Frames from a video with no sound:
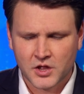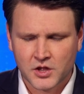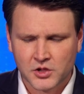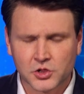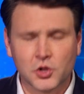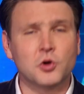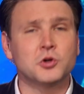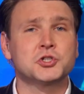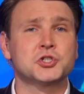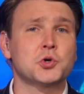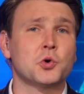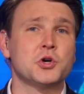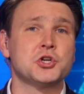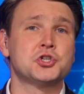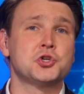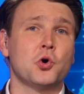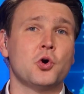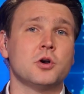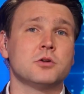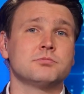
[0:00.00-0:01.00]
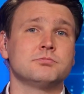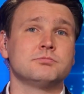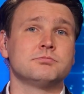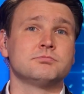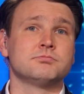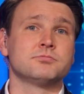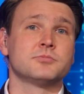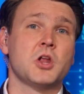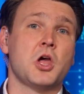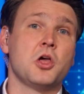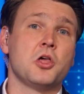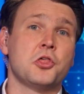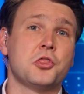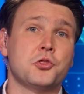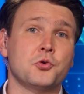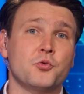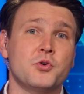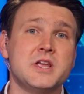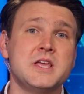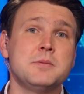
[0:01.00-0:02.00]
Long story short,
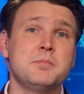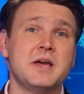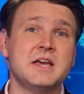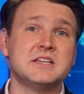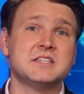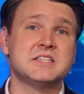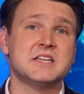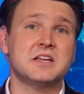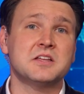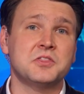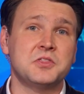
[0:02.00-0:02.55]
3 basic